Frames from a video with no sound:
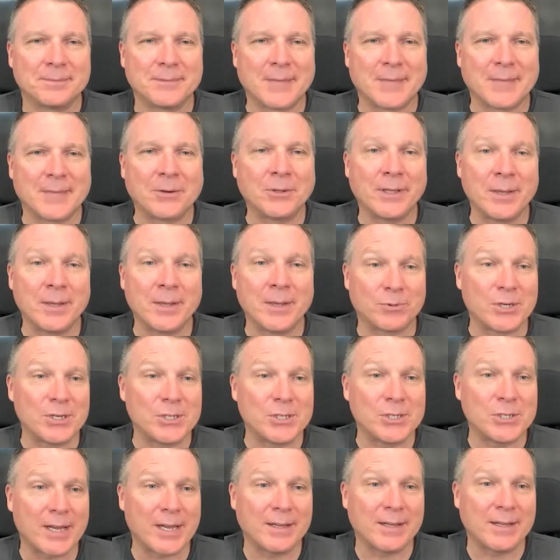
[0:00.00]
I really
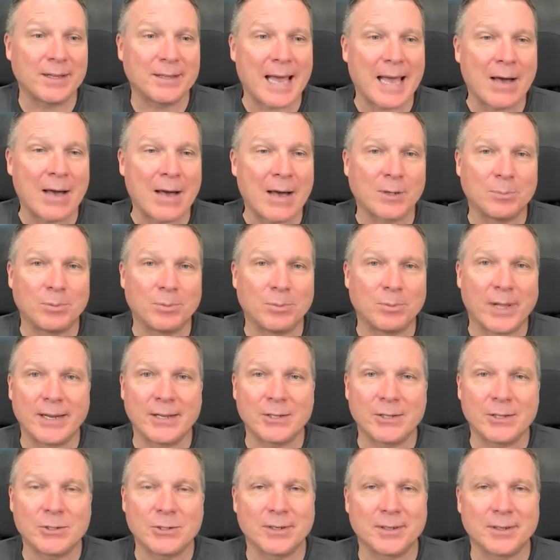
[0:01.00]
appreciate it. The outer
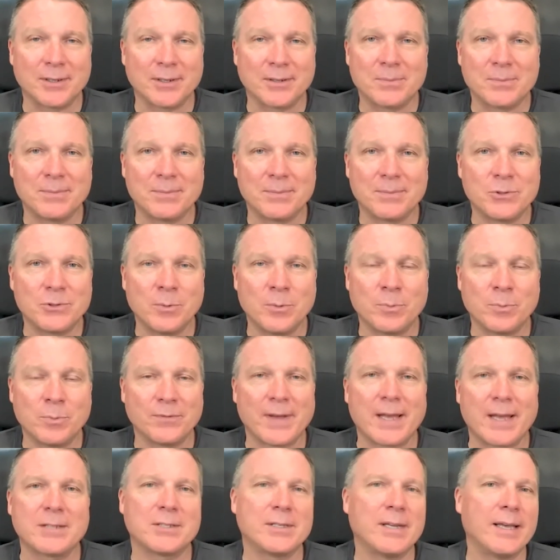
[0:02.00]
planets are super
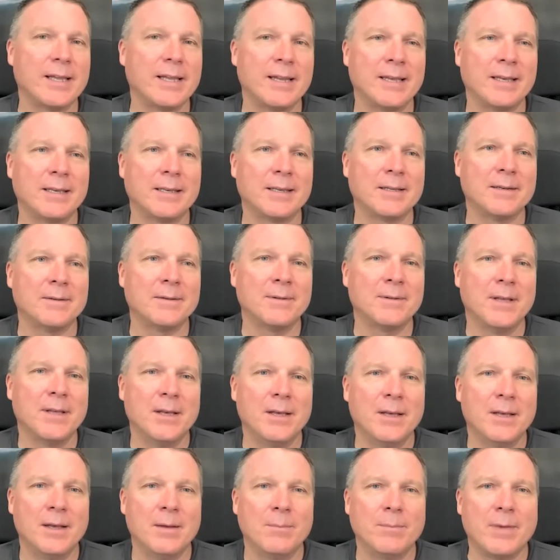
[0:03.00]
fascinating, and
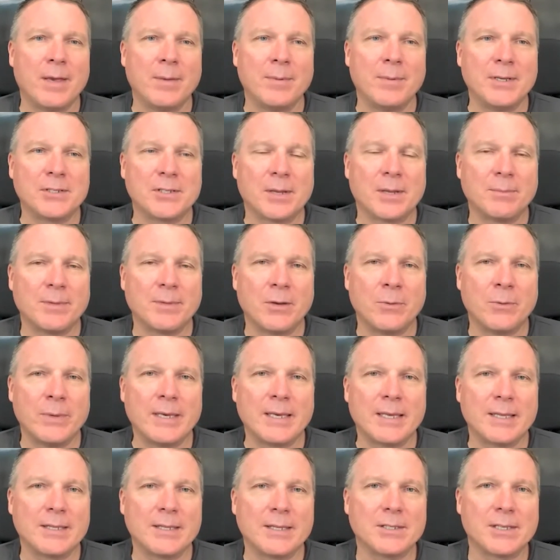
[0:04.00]
maybe someday
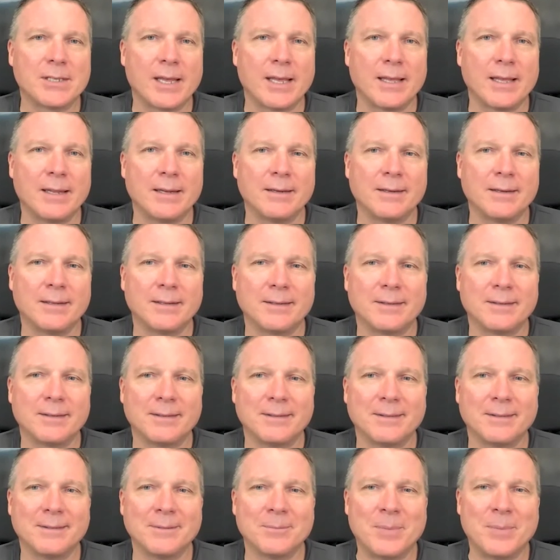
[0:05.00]
we can send
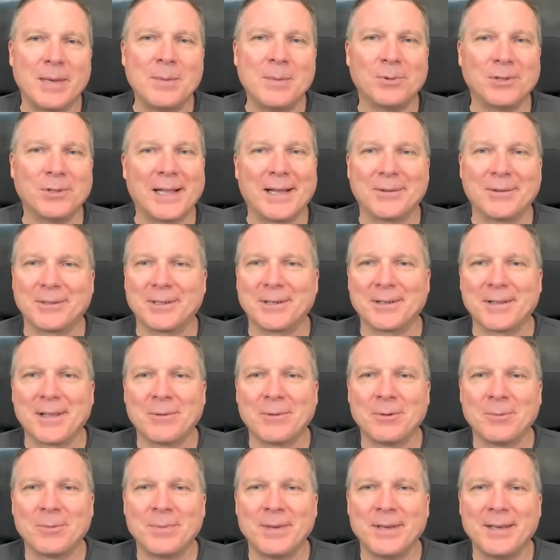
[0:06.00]
people out there.
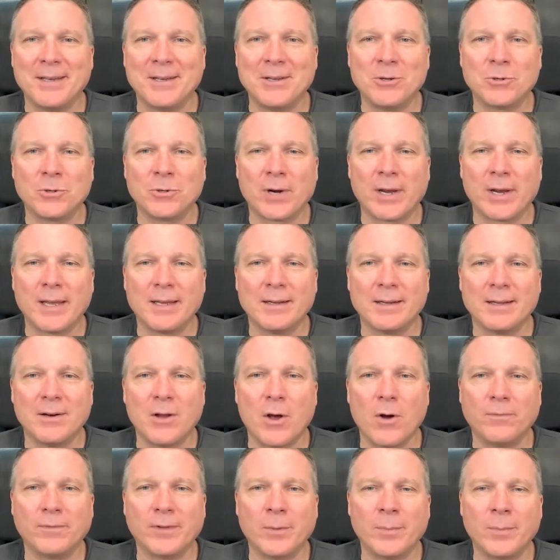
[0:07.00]
That would be great. And
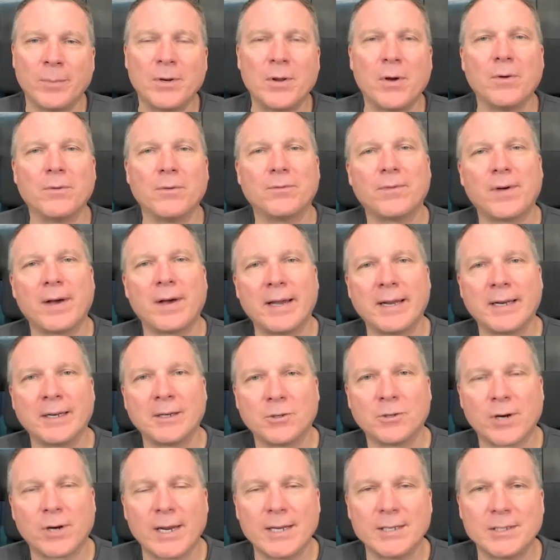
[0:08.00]
hopefully we don't
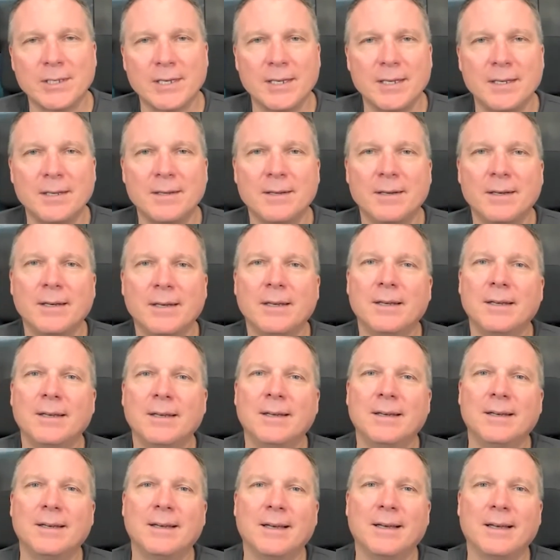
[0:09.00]
find crazy
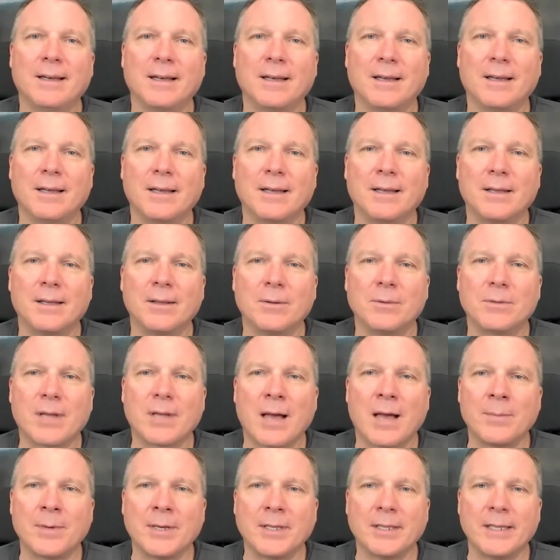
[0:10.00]

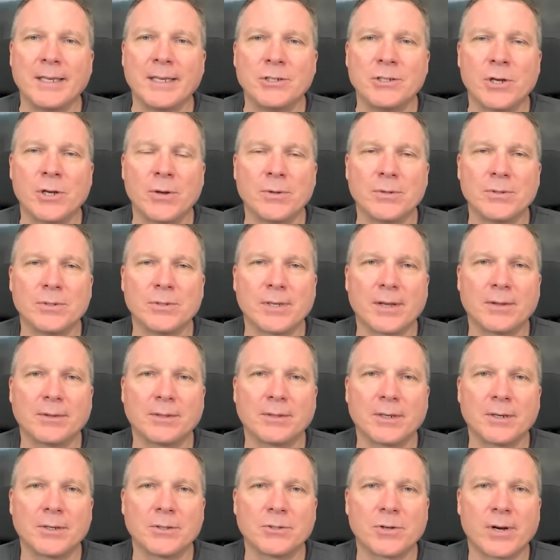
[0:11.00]
Tommy Lee Jones out
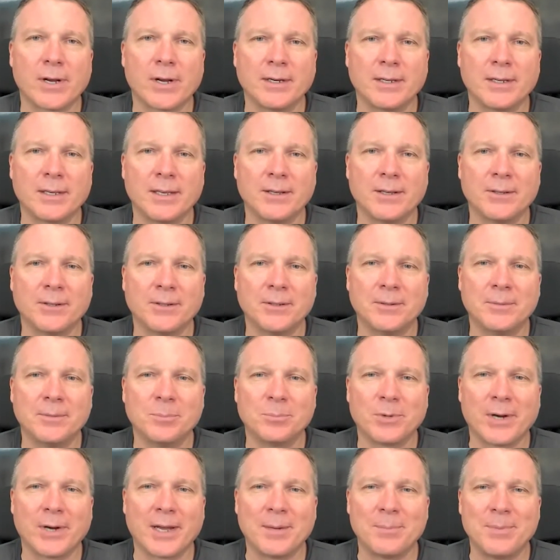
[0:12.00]
there trying to kill
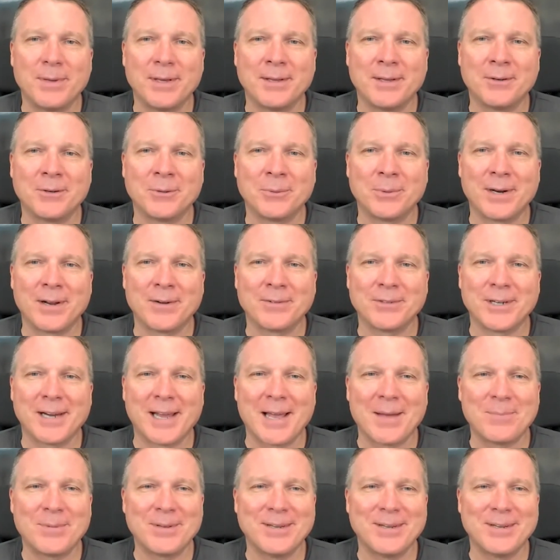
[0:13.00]
Brad Pitt or whatever
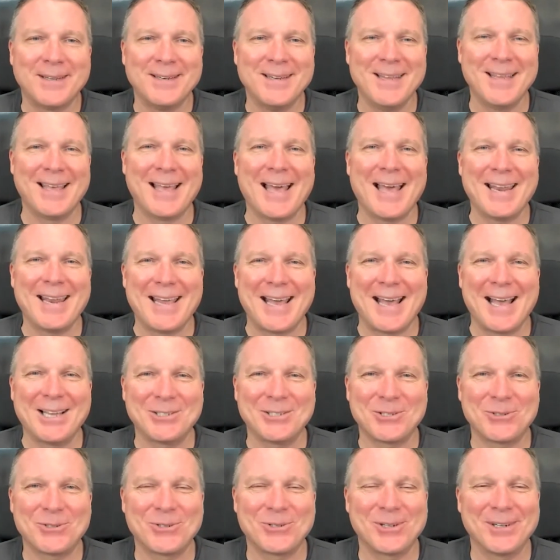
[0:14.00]
happened in that
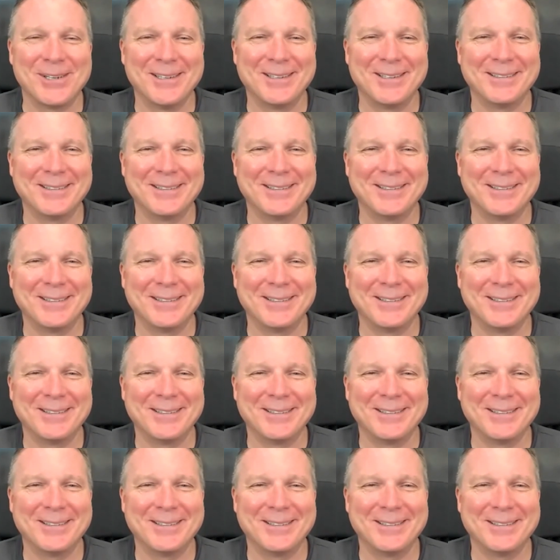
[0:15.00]
Astra.